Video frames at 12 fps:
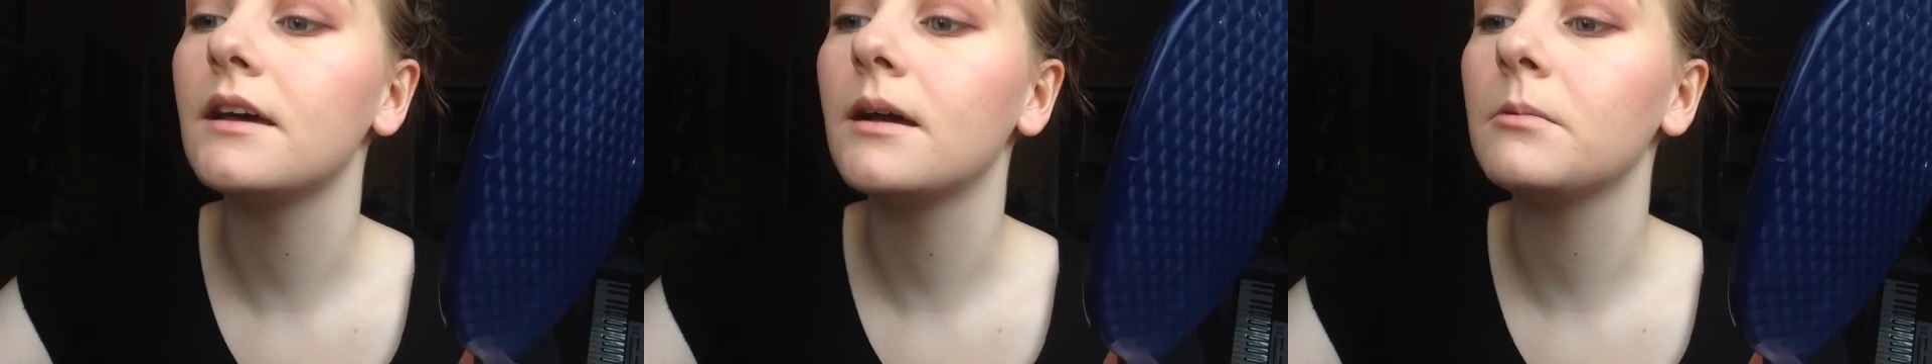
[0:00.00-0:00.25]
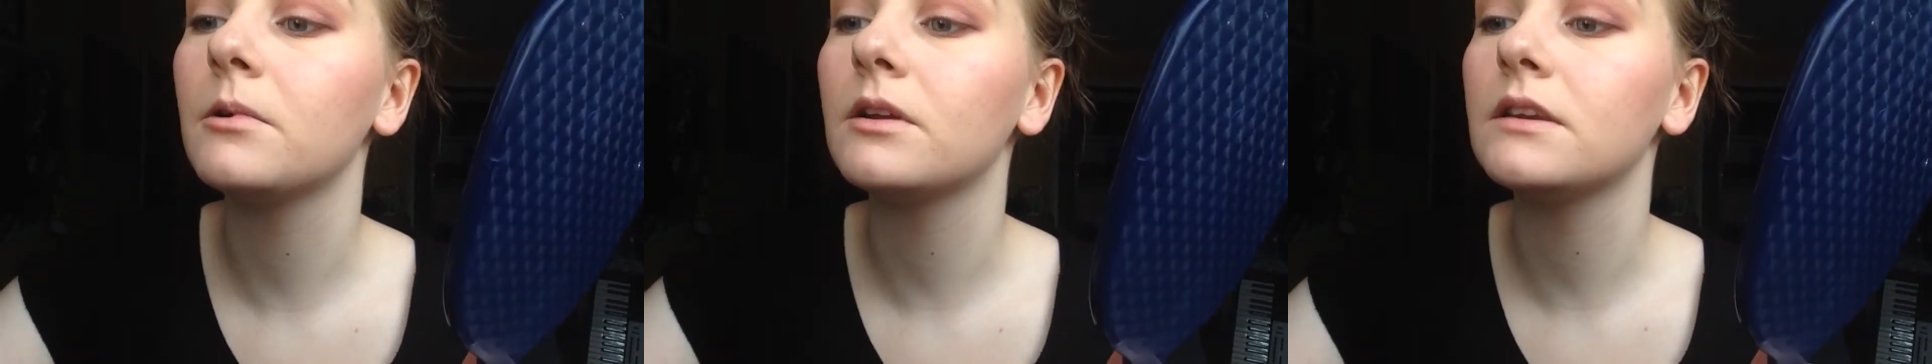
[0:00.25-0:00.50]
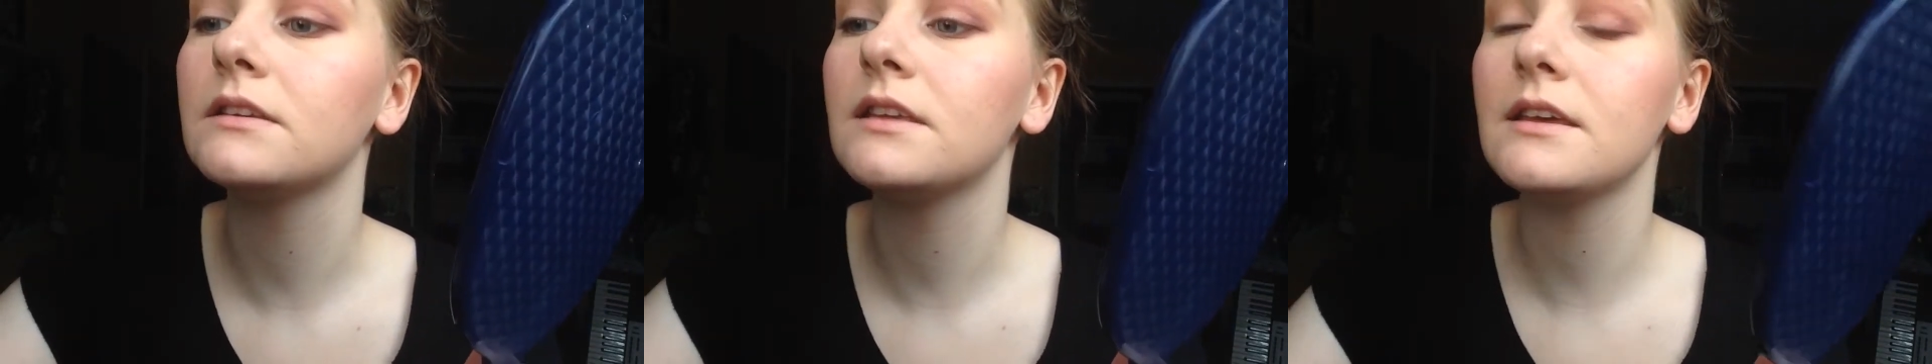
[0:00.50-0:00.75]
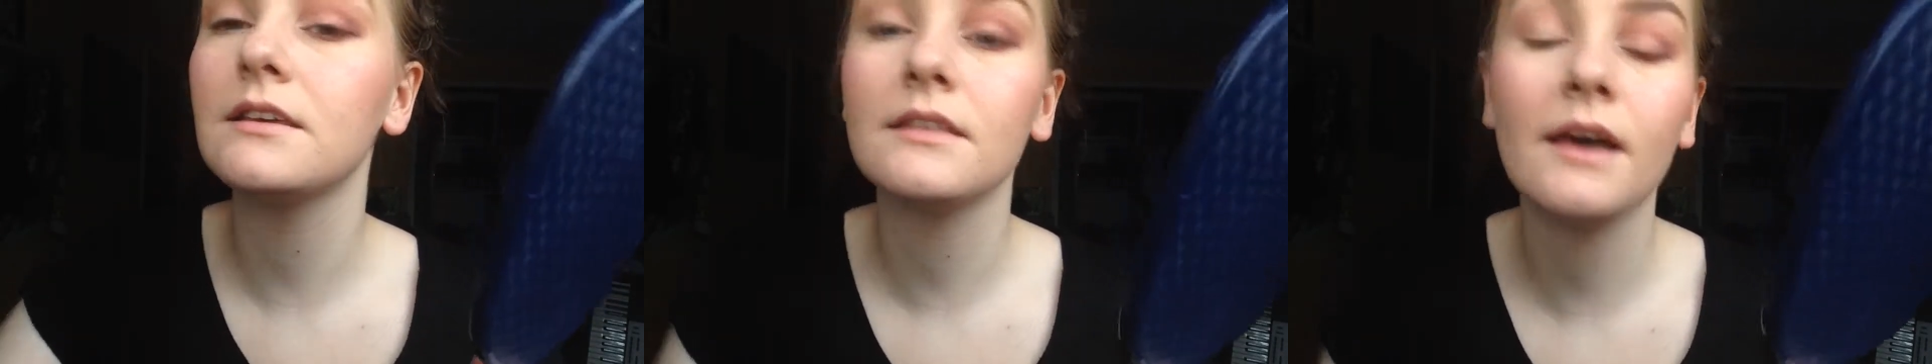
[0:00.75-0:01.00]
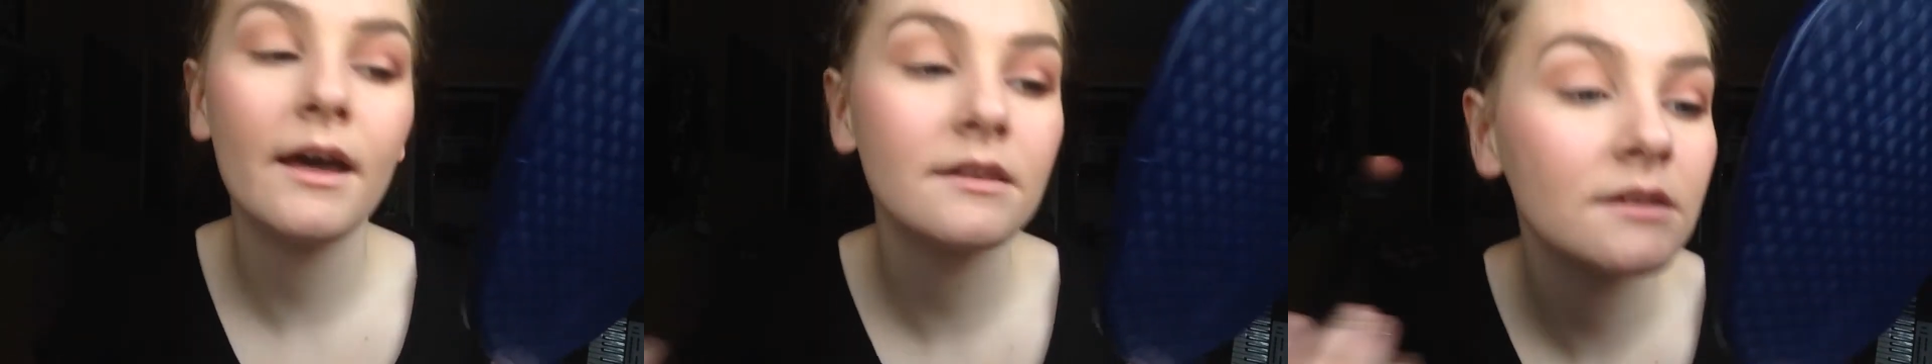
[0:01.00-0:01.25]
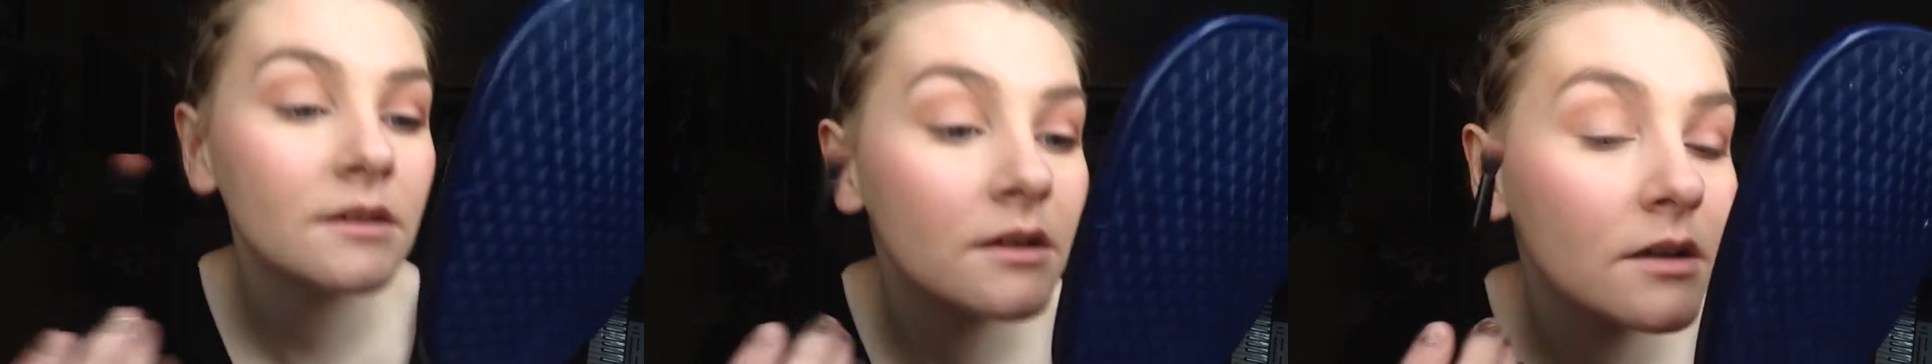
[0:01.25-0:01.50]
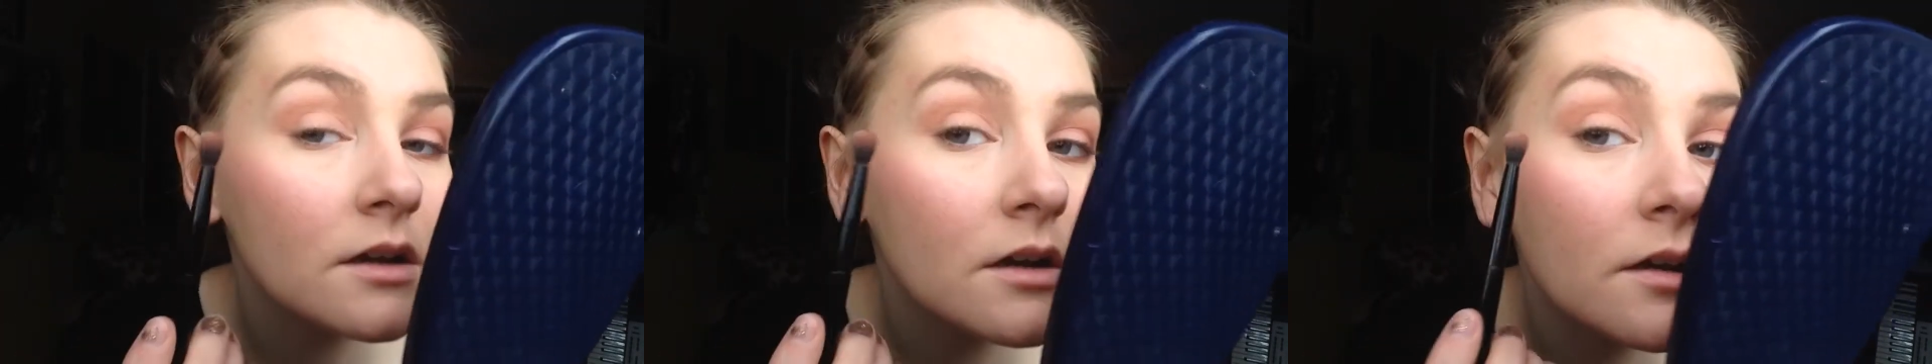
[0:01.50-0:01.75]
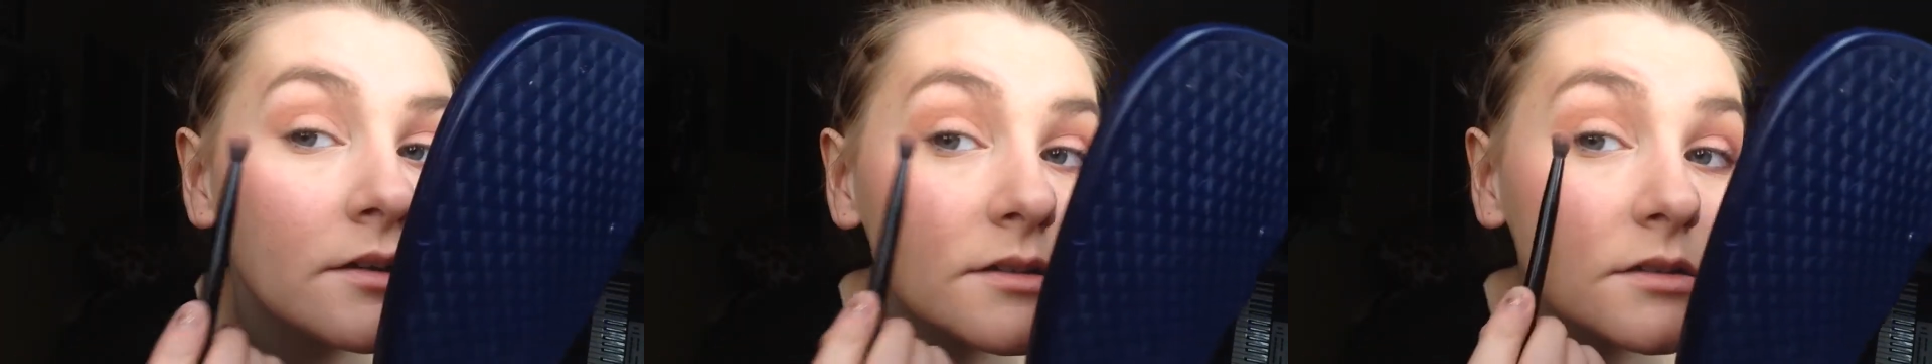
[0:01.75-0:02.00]
I'm going to take that
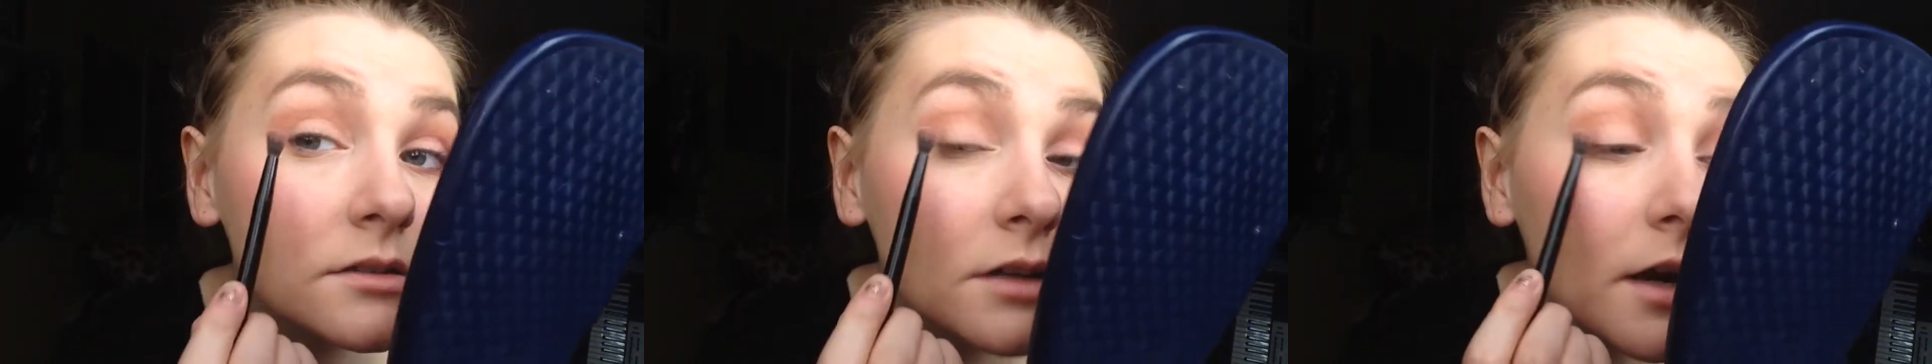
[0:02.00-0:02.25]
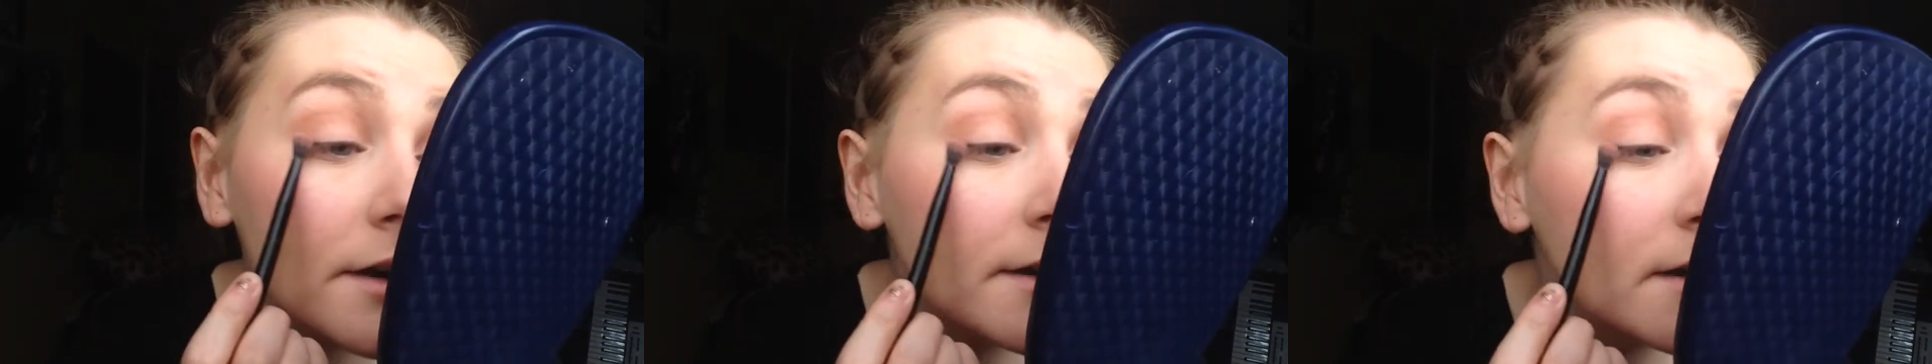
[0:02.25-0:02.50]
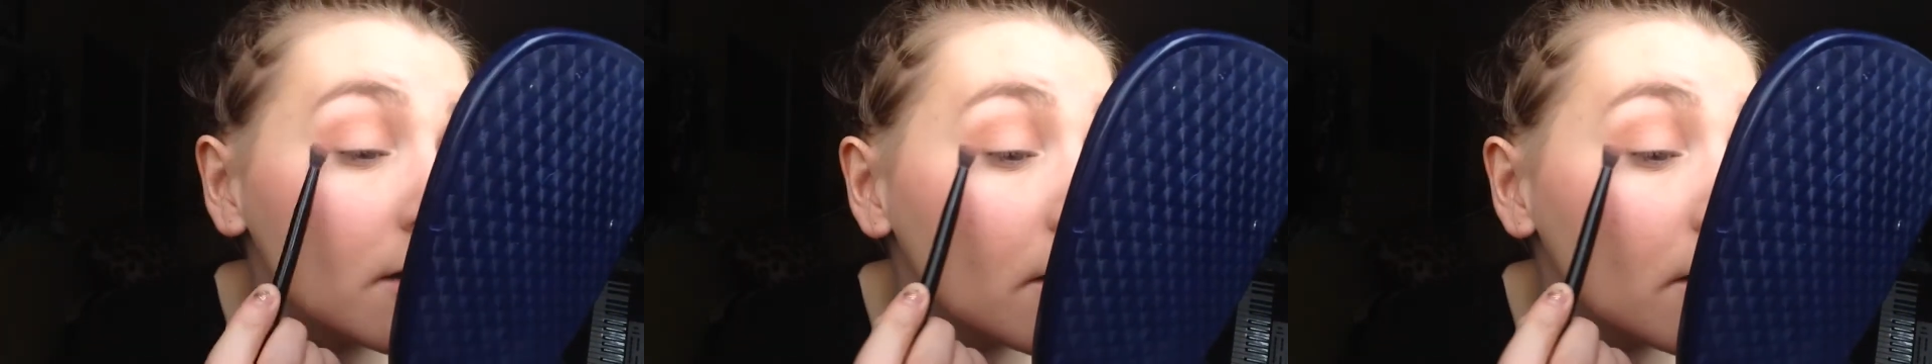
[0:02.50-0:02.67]
starting